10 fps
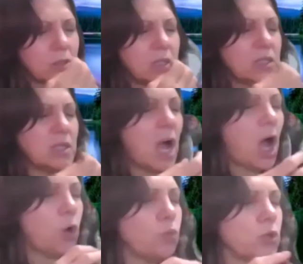This is
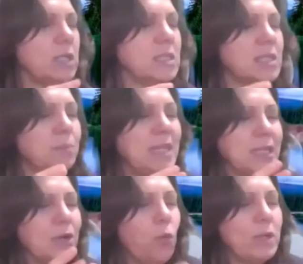how they
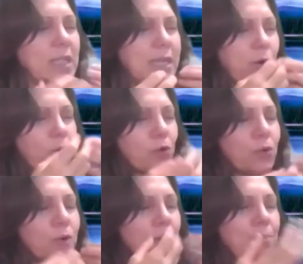speak when they are
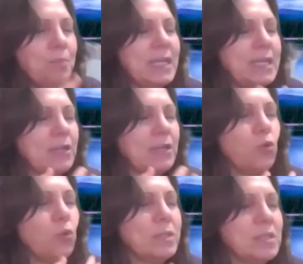making
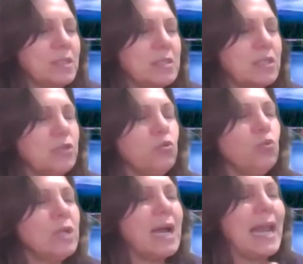noises. They
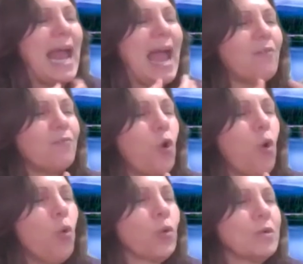do not have
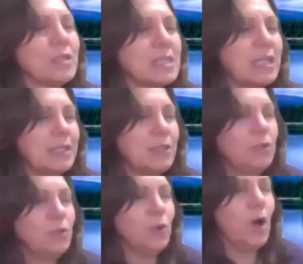words like
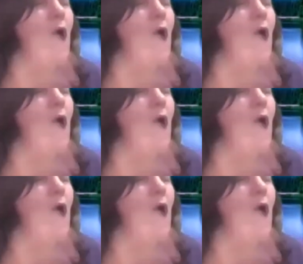you.